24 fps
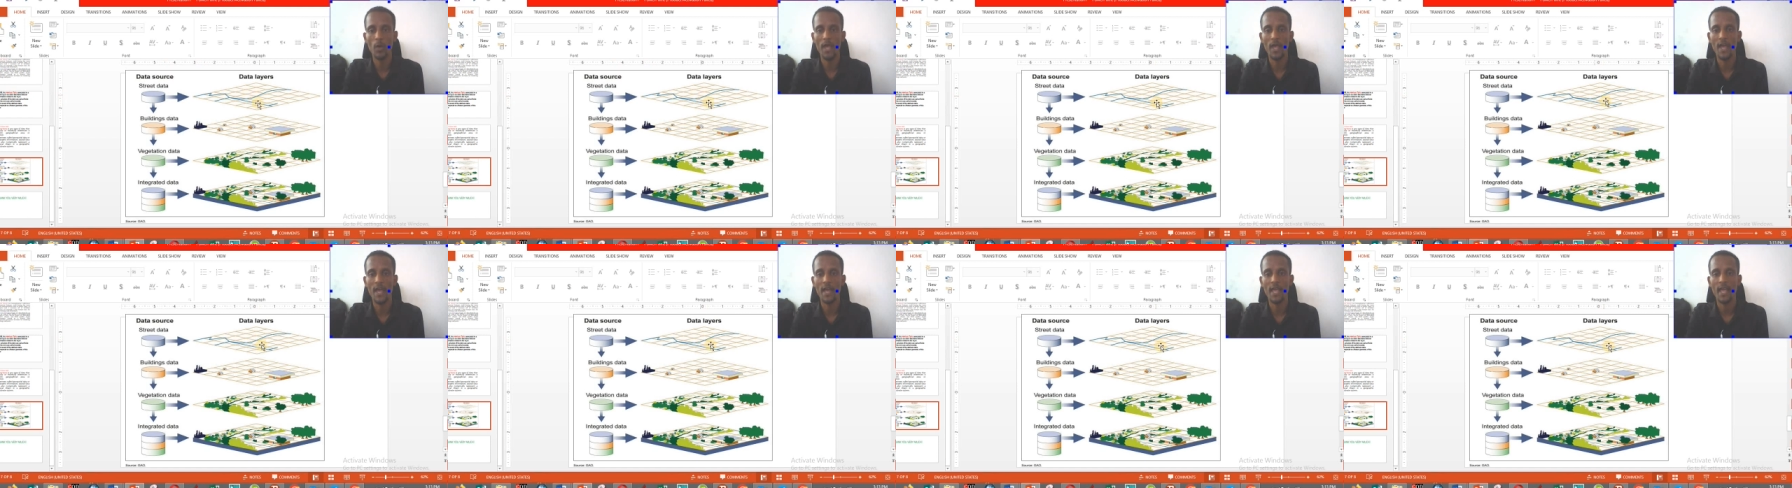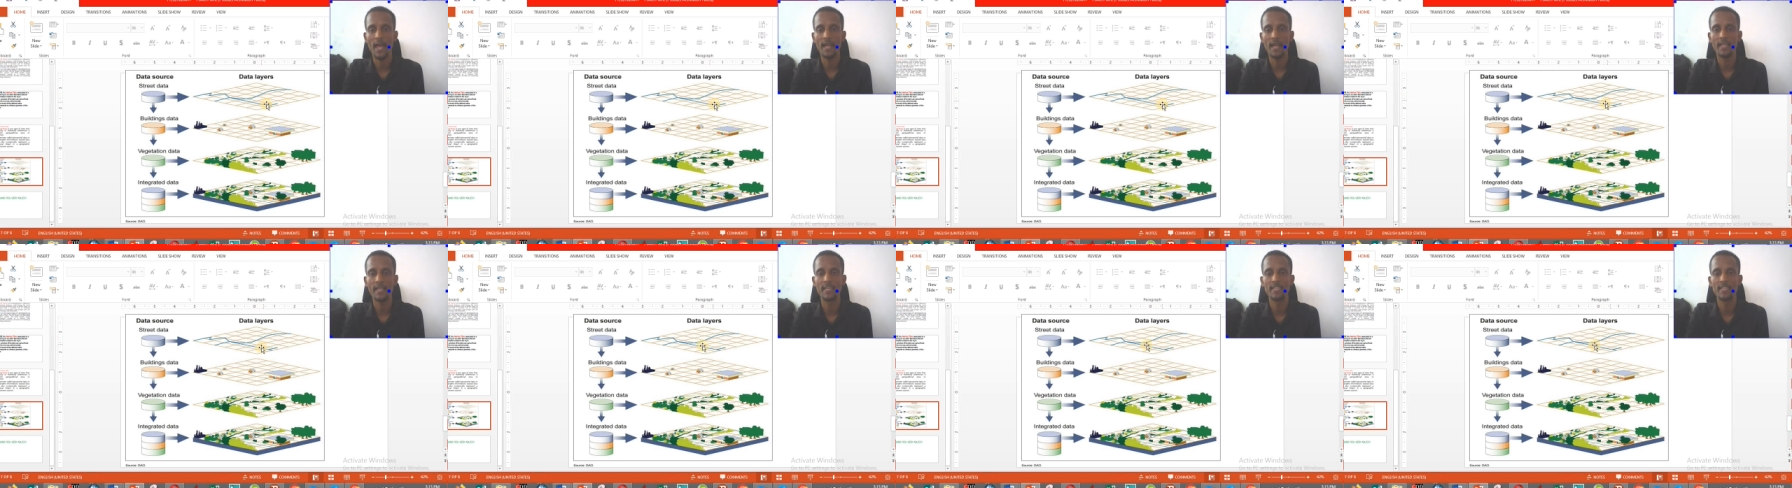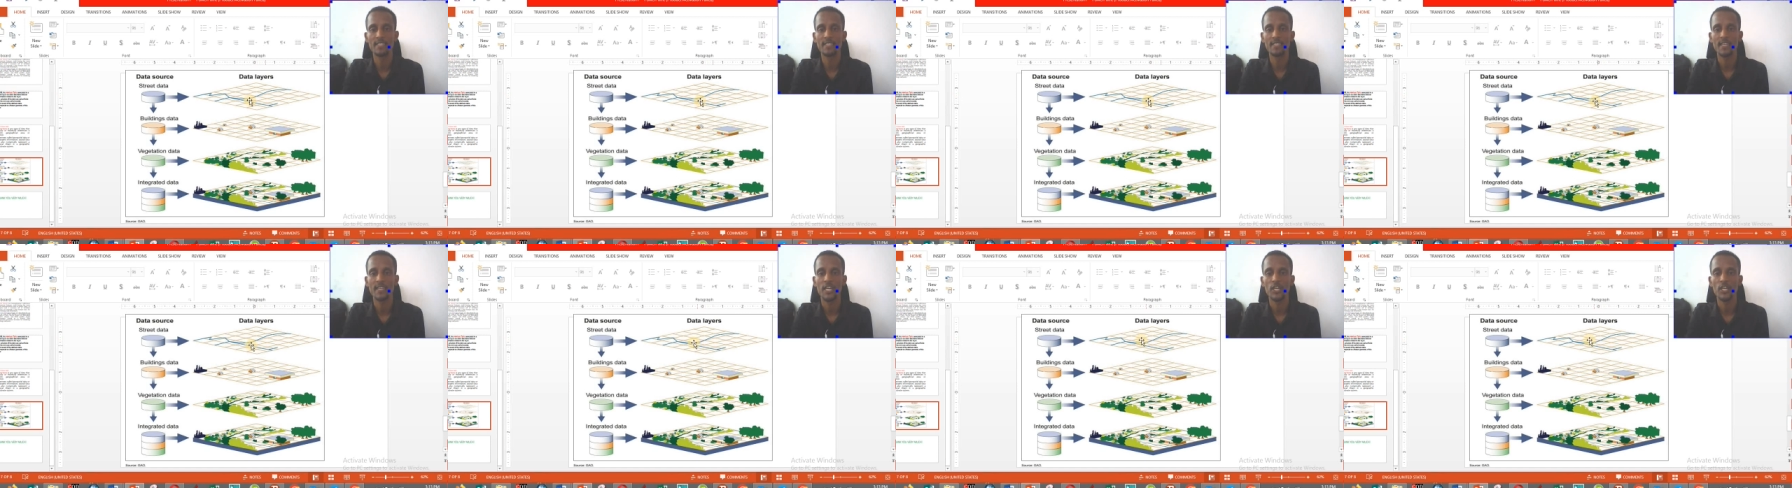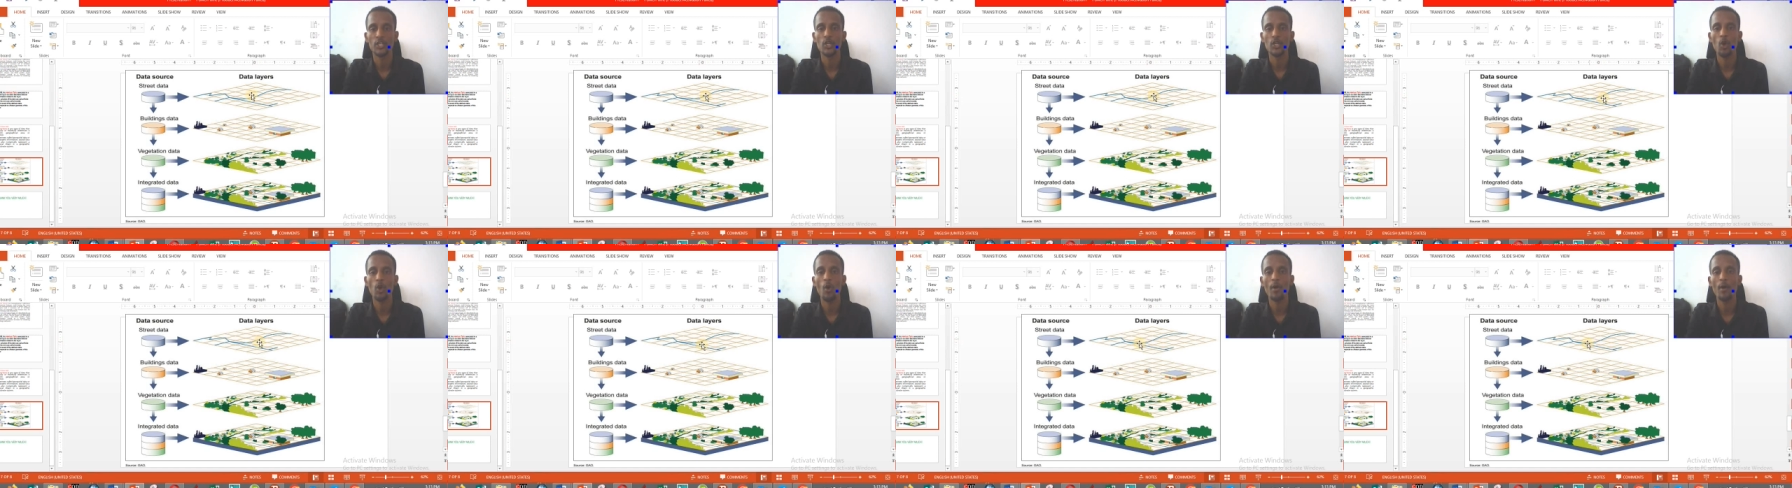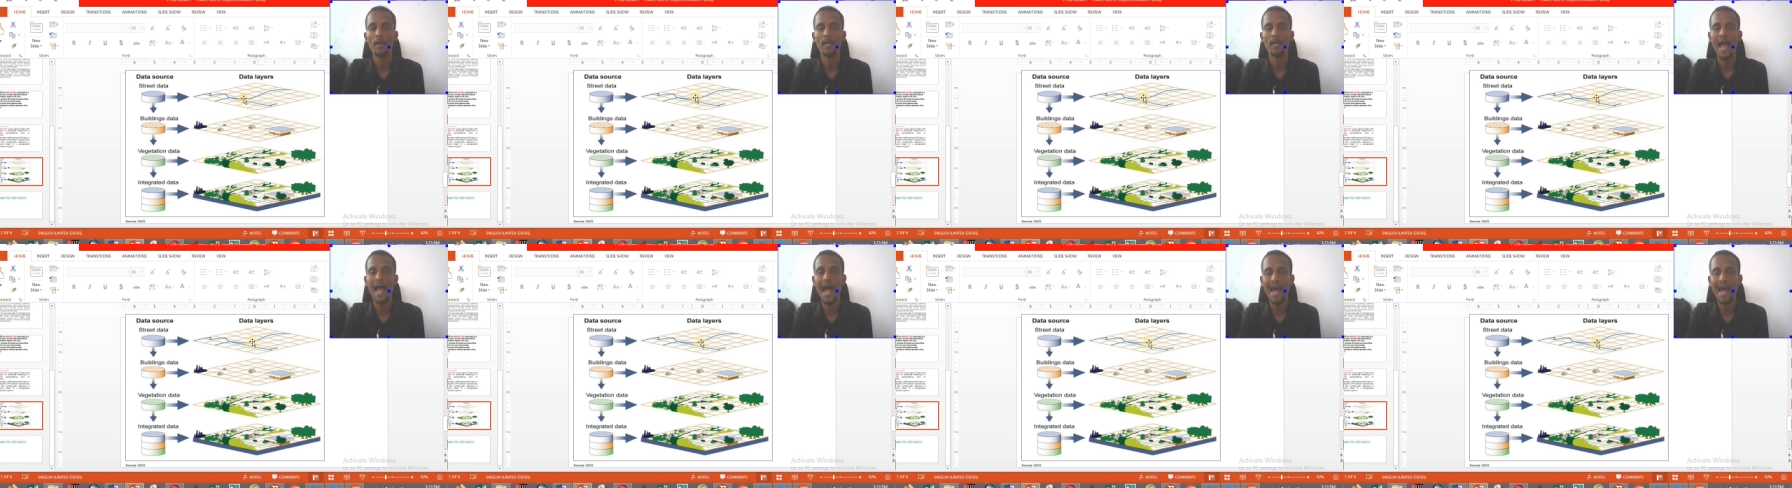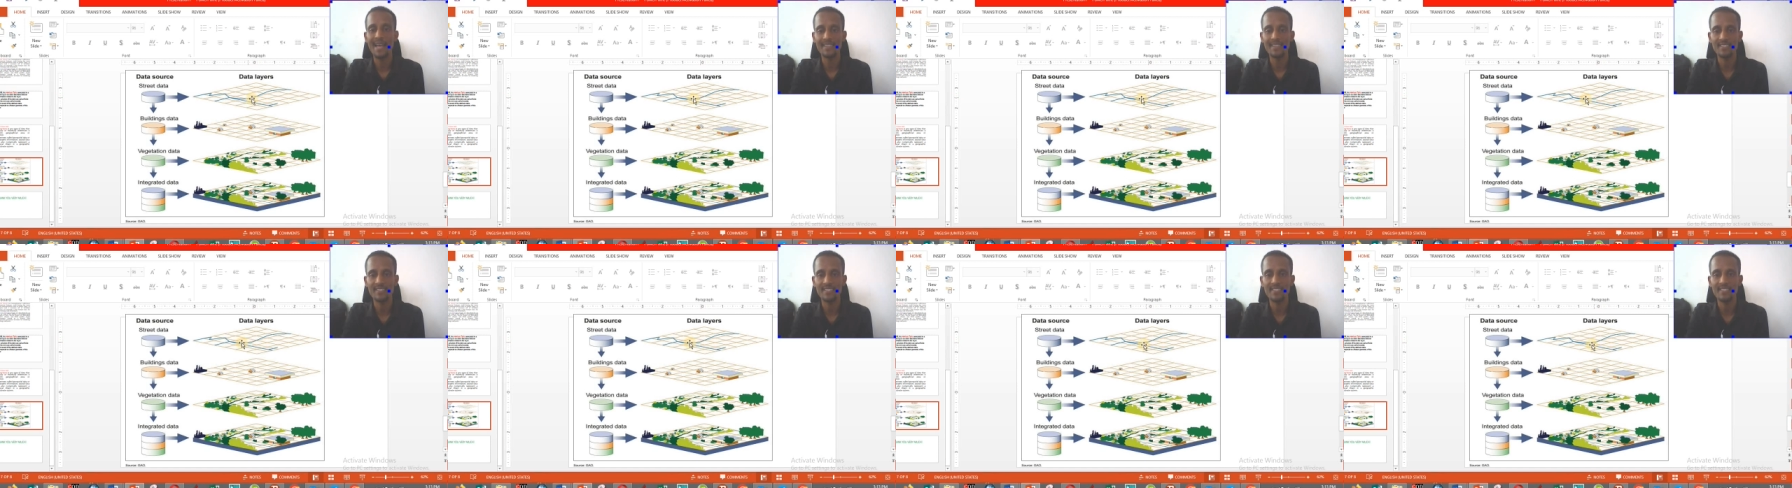area is showing
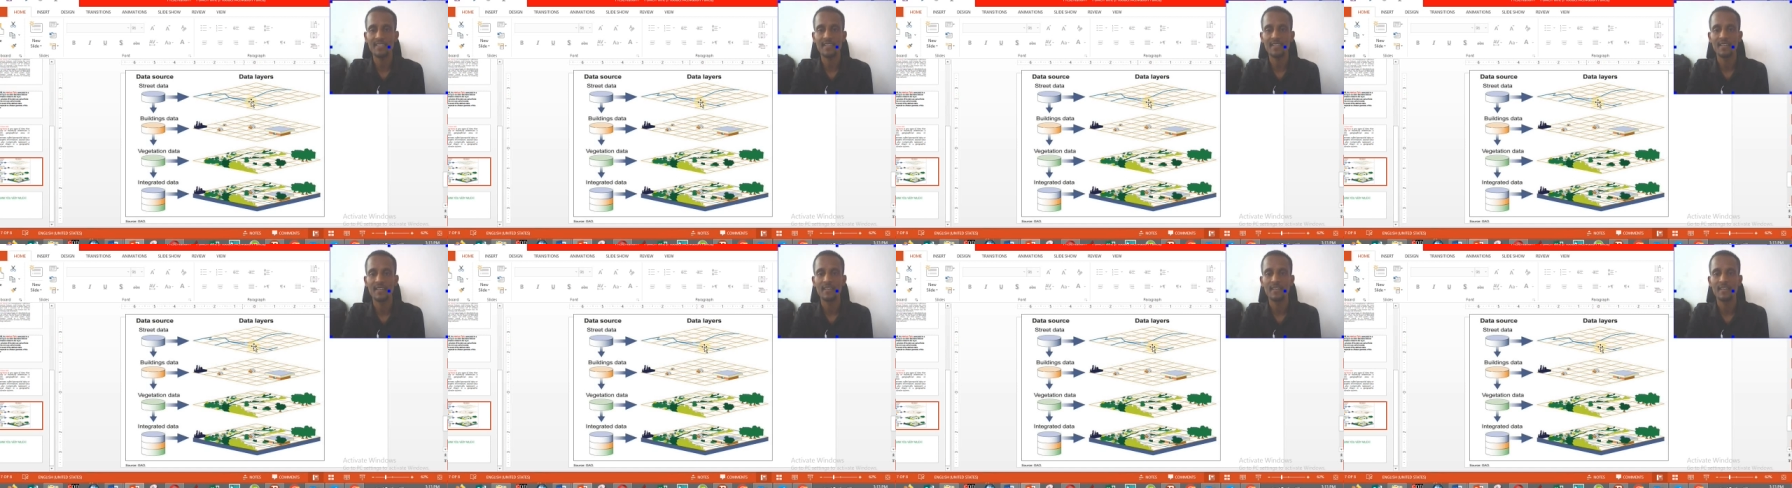us